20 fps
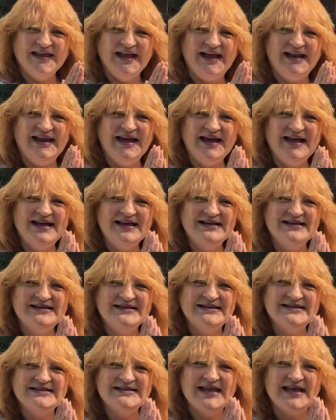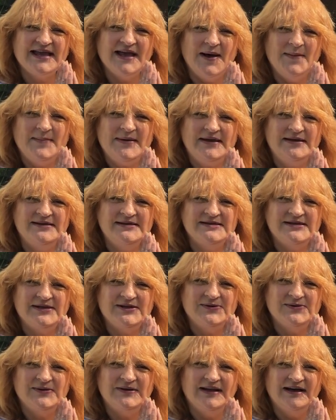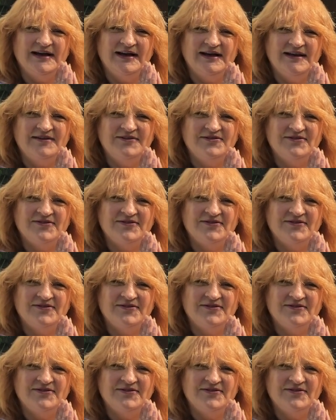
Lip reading: And as they come into your life,